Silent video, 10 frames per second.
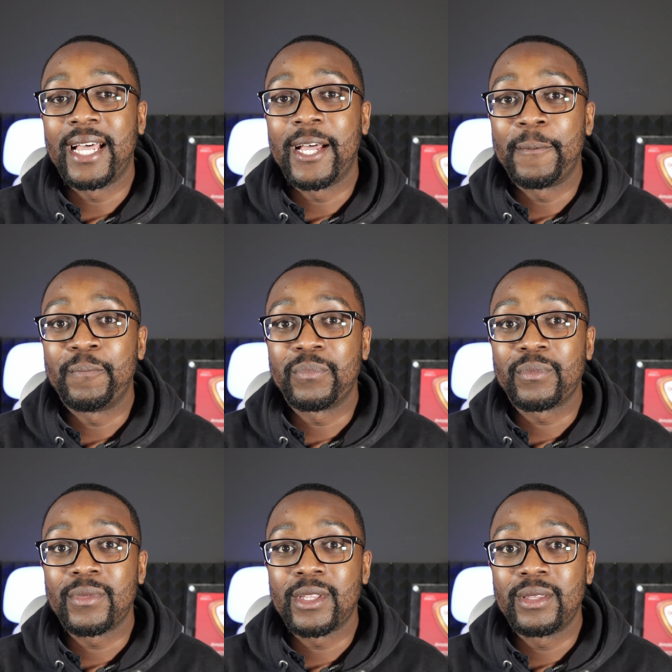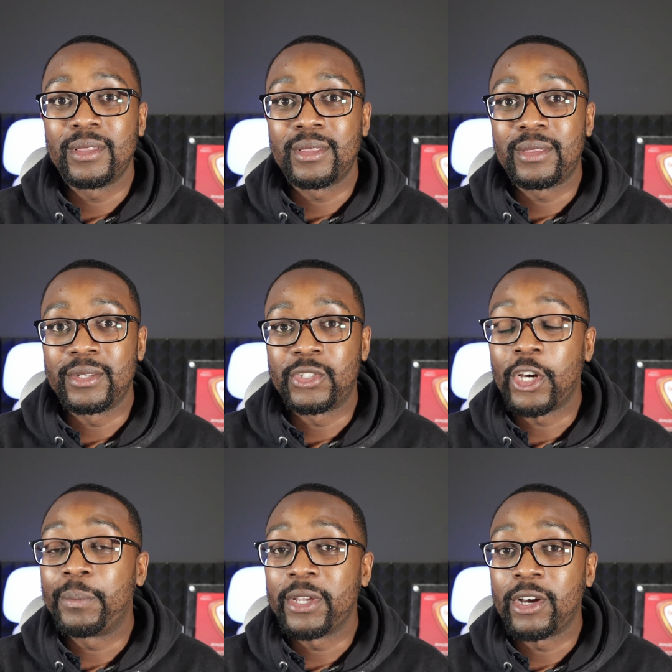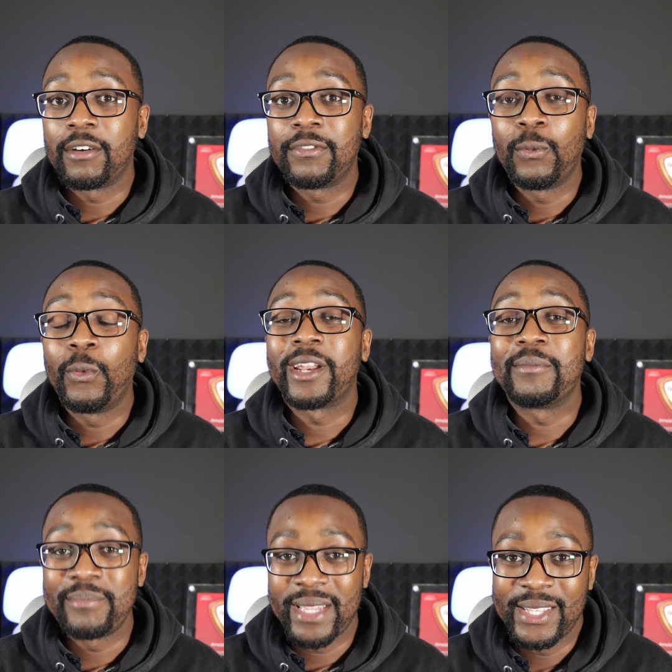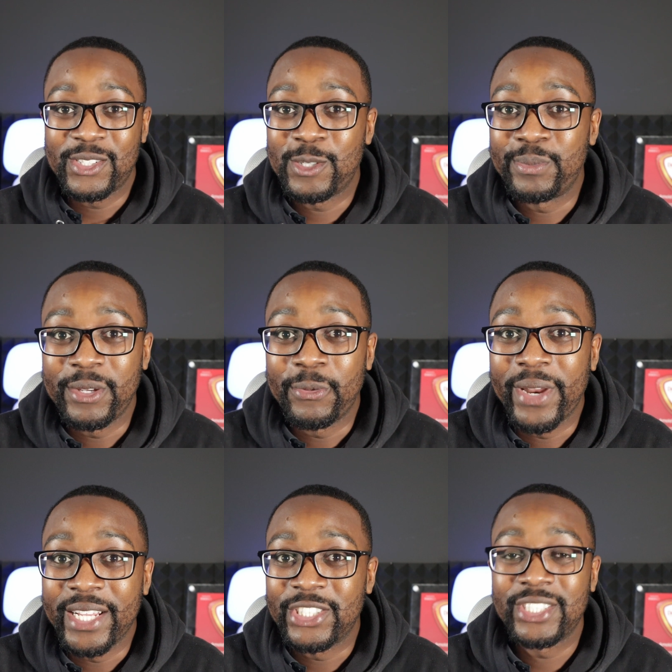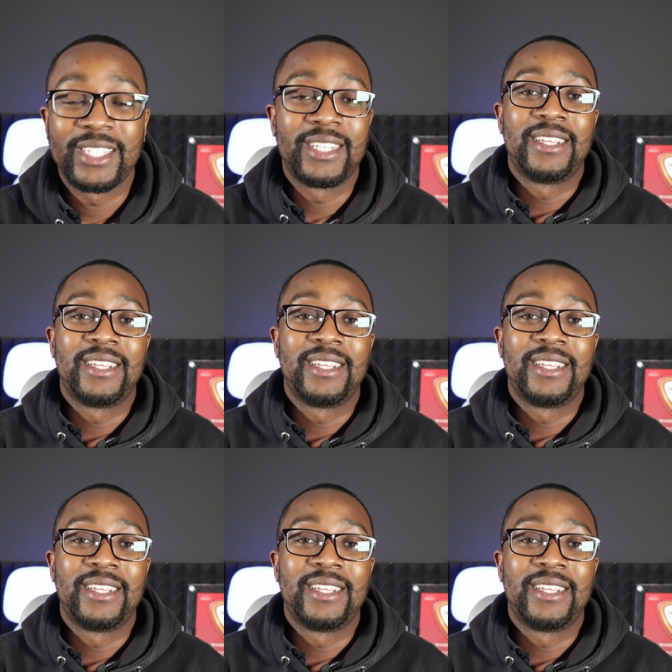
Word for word: the topic of what it means to be rich.